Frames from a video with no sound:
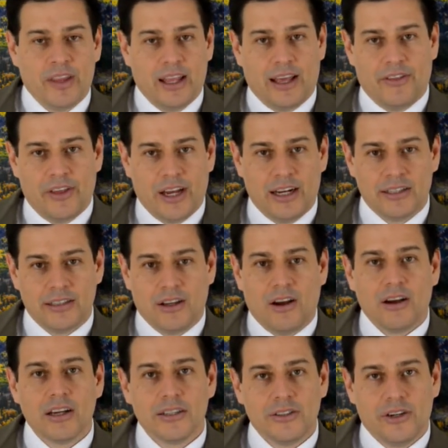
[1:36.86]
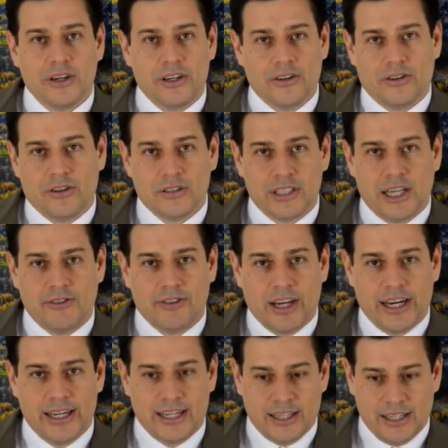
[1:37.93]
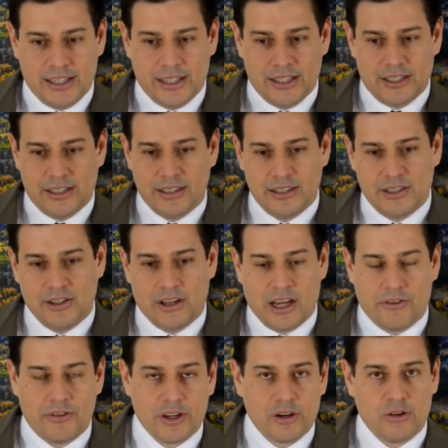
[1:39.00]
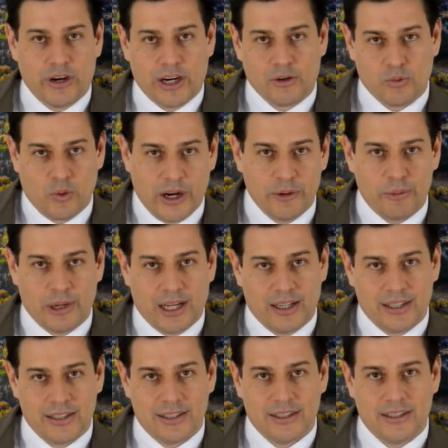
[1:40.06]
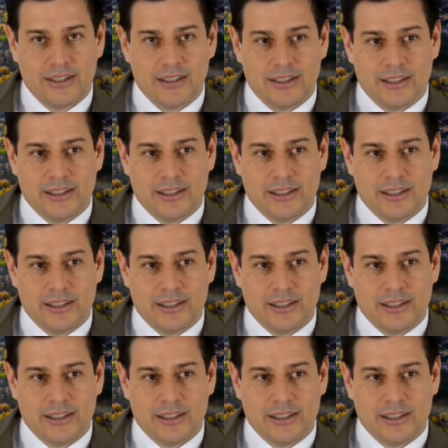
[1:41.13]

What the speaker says: And then as long as you're under those same lighting conditions, you'll have the correct white balance.